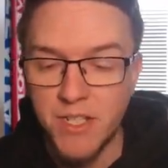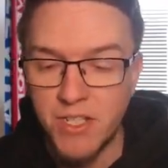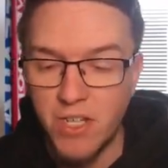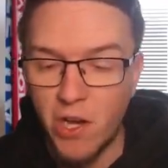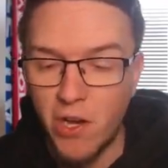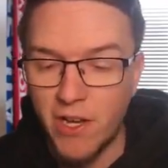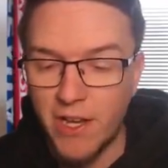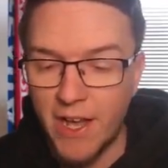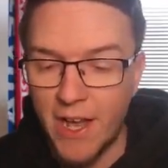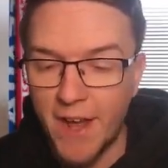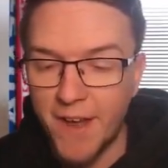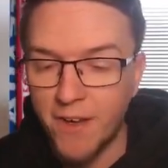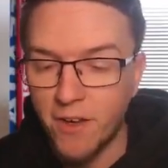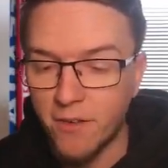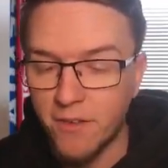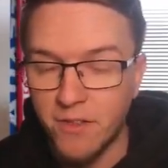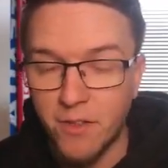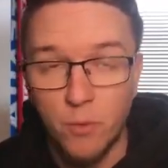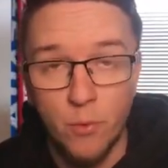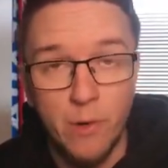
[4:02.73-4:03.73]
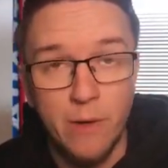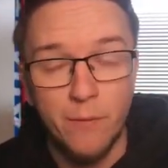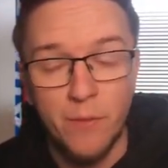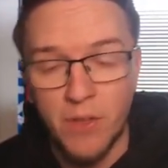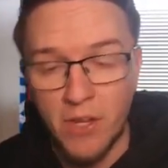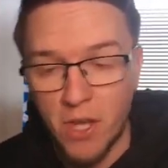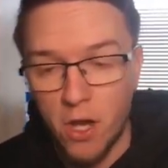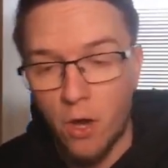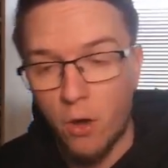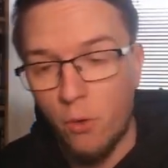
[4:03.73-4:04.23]
Starker Headland
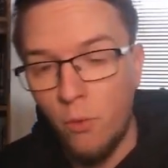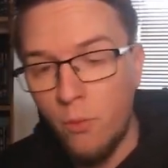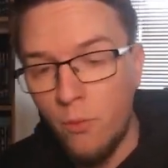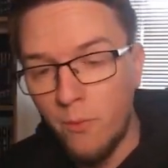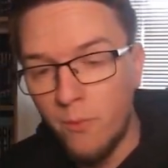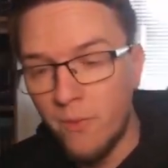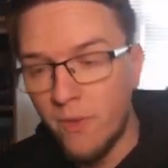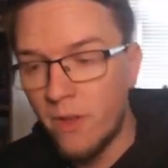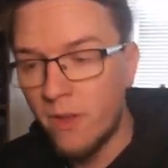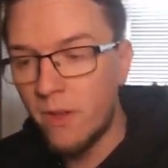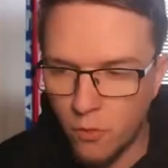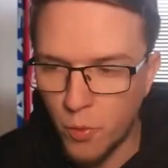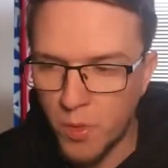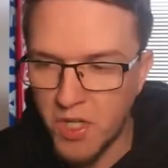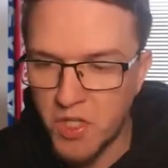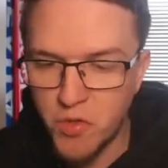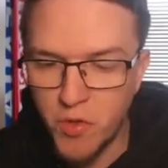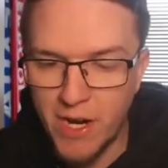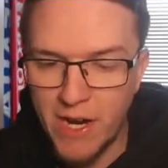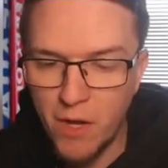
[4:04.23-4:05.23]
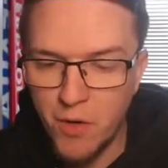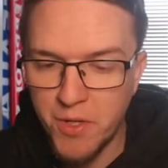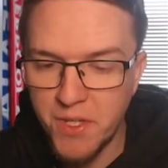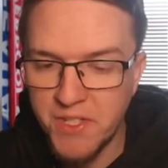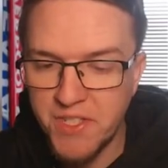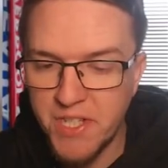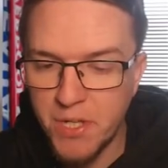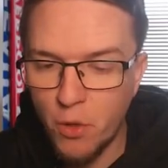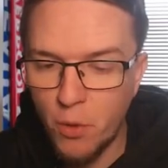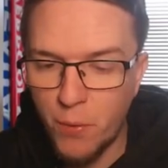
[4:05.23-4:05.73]
with the goal. We trailed
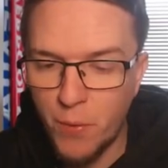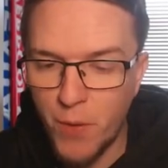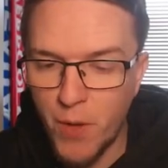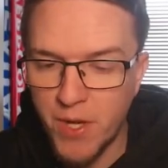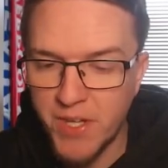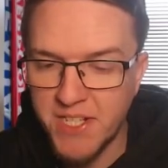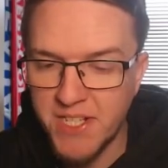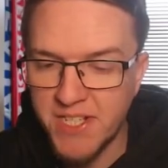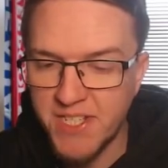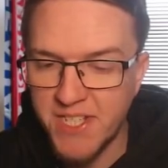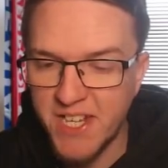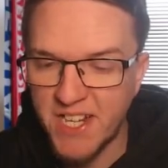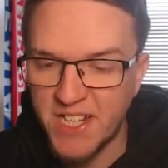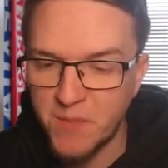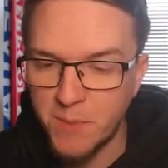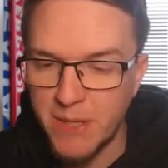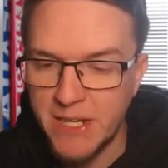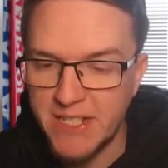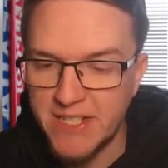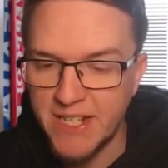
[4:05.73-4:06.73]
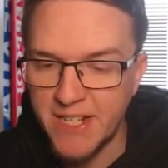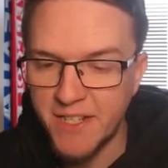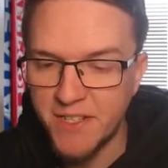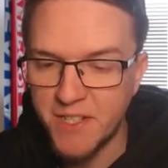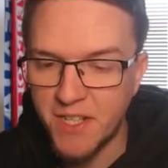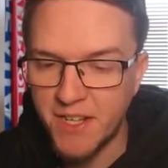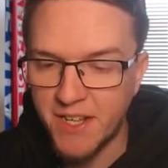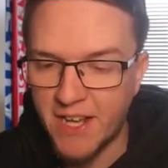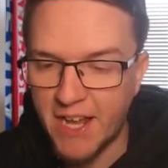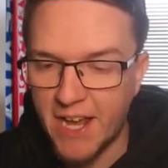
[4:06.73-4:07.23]
until 36 minutes
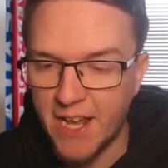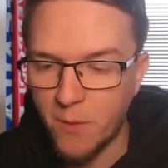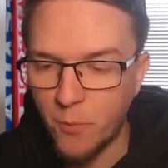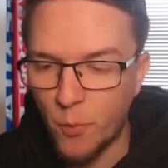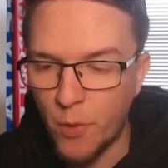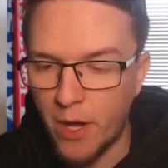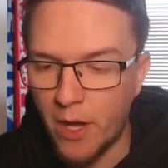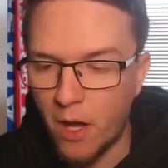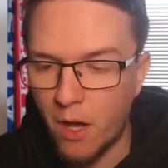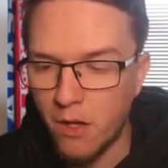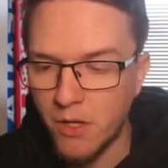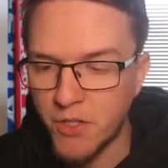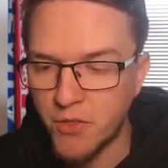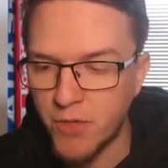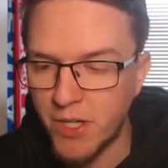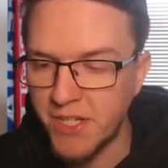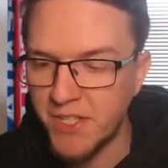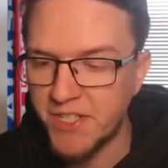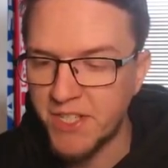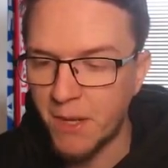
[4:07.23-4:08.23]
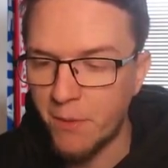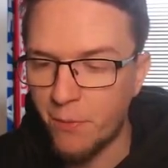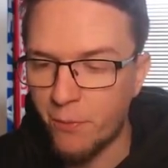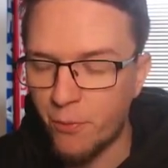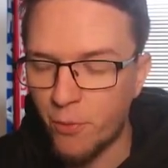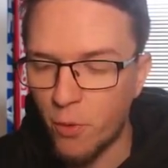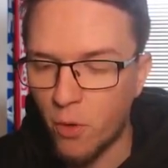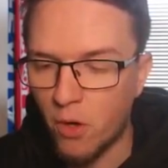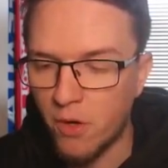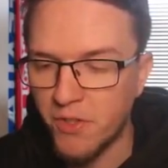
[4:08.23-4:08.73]
into the game where Ostrand sent
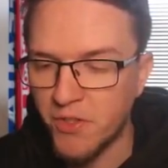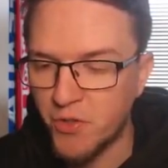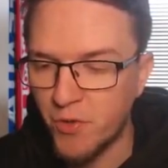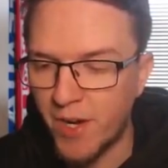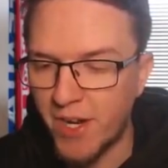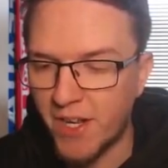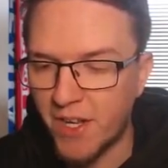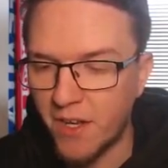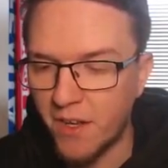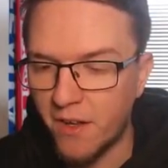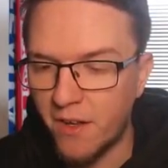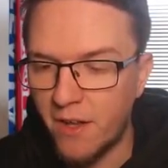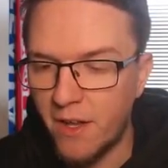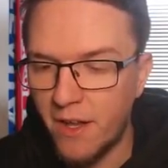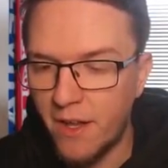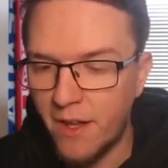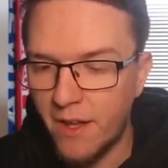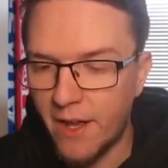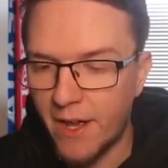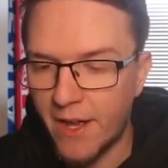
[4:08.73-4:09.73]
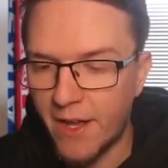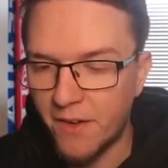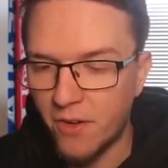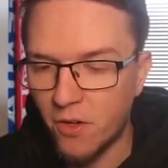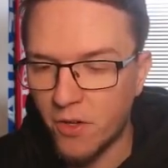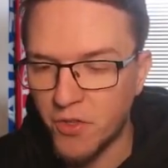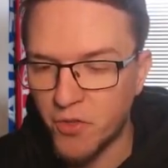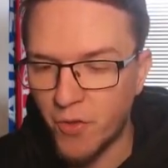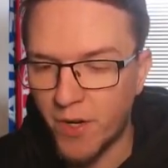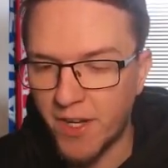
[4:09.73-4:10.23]
through Ondrejka
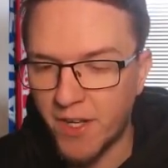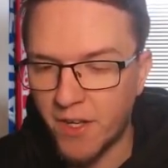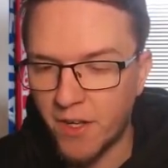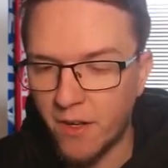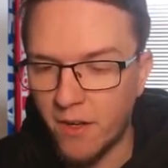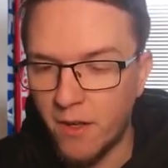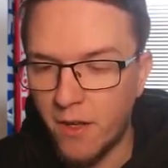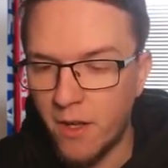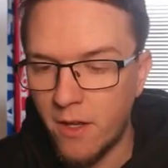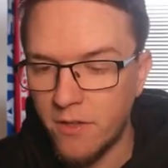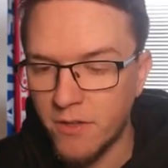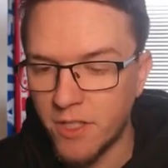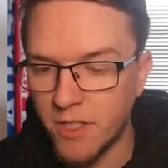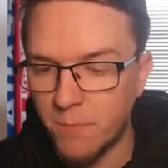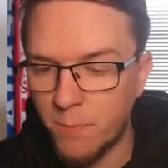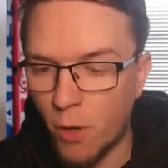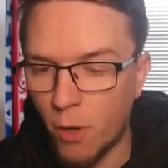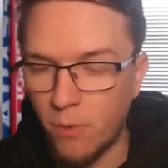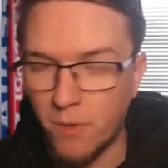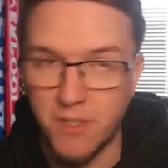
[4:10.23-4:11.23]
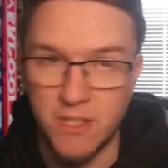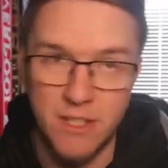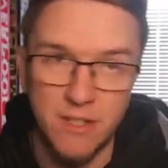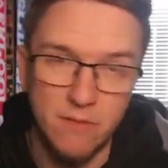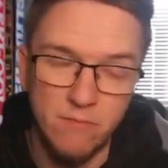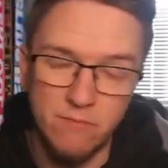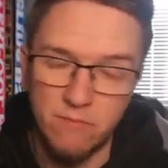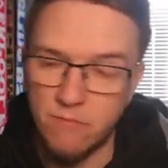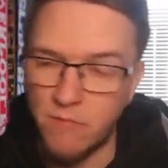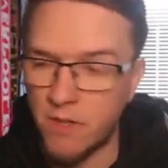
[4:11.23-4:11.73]
and Ondrejka just poked
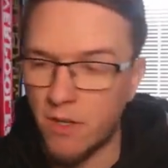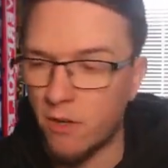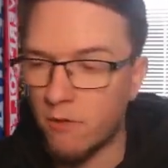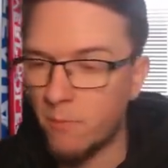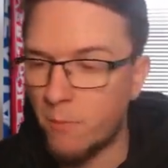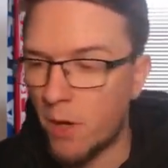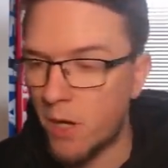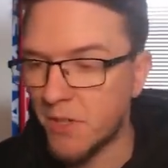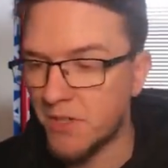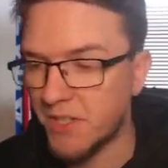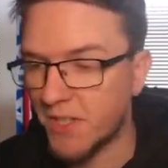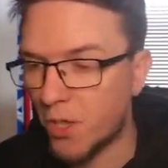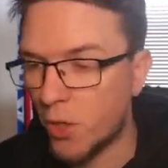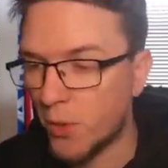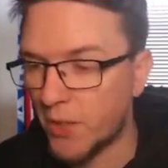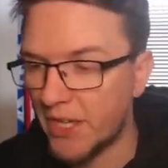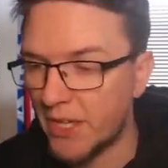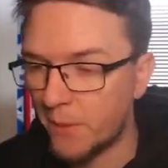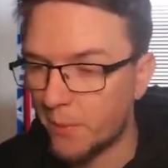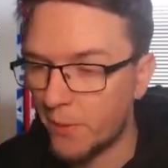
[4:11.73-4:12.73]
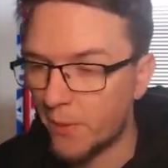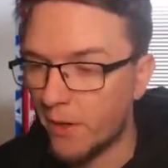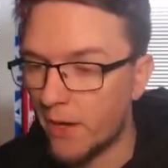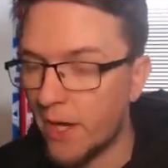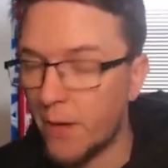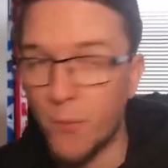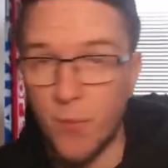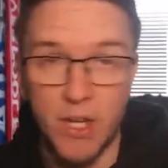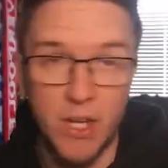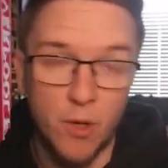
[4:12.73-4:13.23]
it, you know, past the goalkeeper
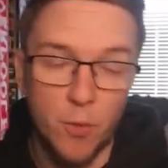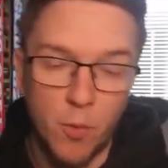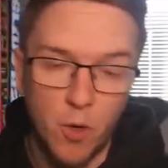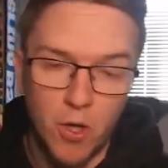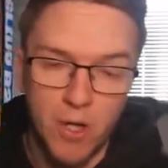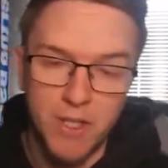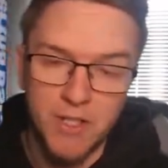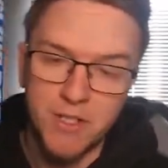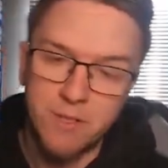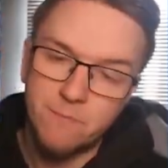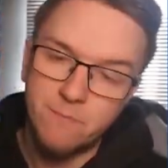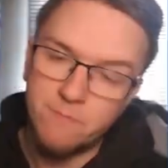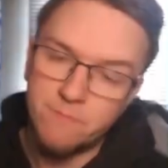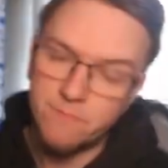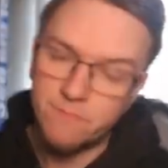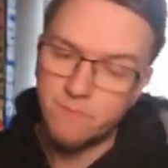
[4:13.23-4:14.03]
and we equalised.